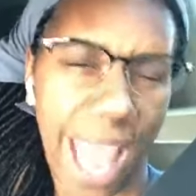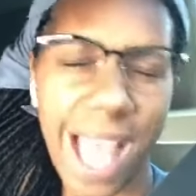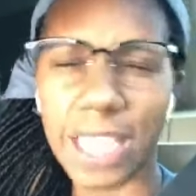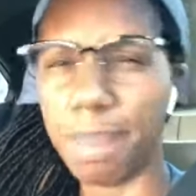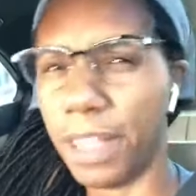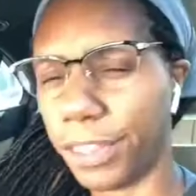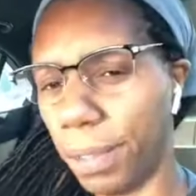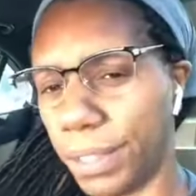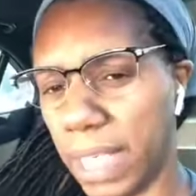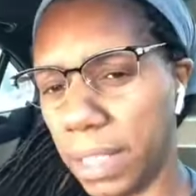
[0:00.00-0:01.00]
I spent
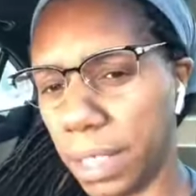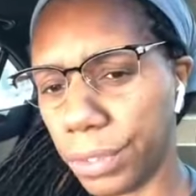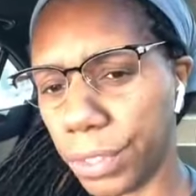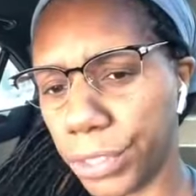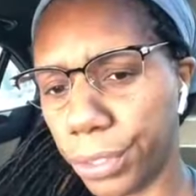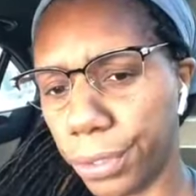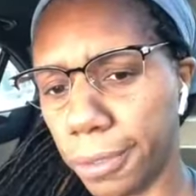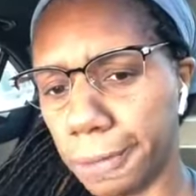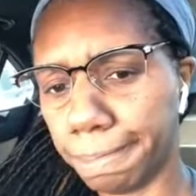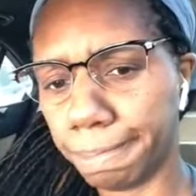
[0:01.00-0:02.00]
13 years in
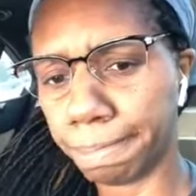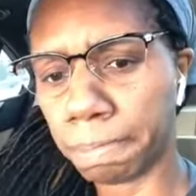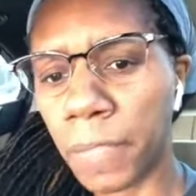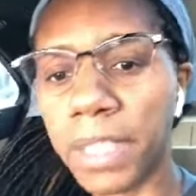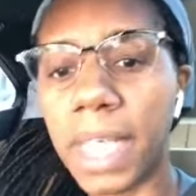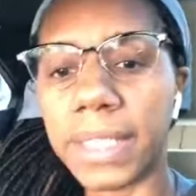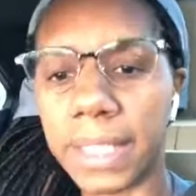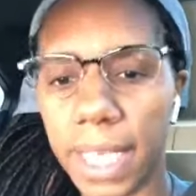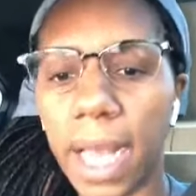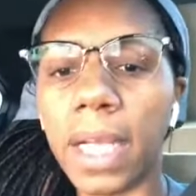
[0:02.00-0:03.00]
school.
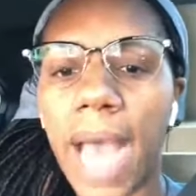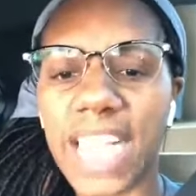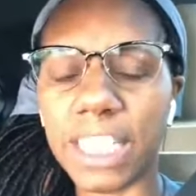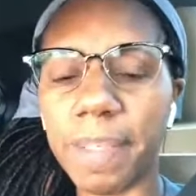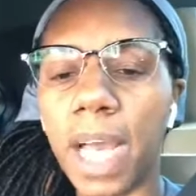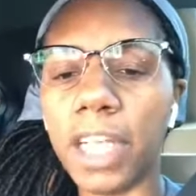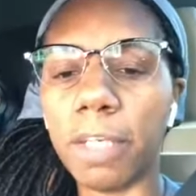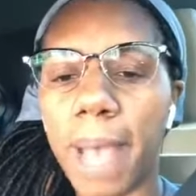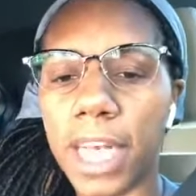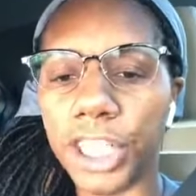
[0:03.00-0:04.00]
Yes, yeah, gossip and
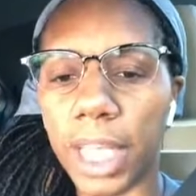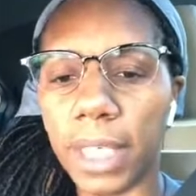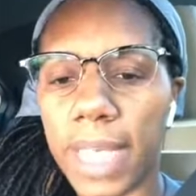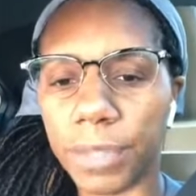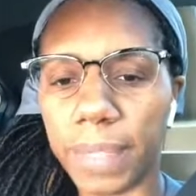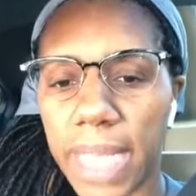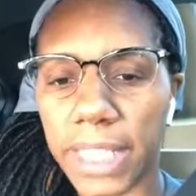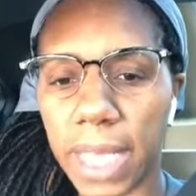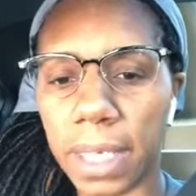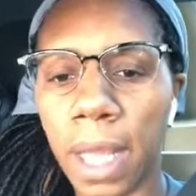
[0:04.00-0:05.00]
undermining, Shayla.
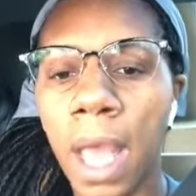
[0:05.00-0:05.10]
That's it.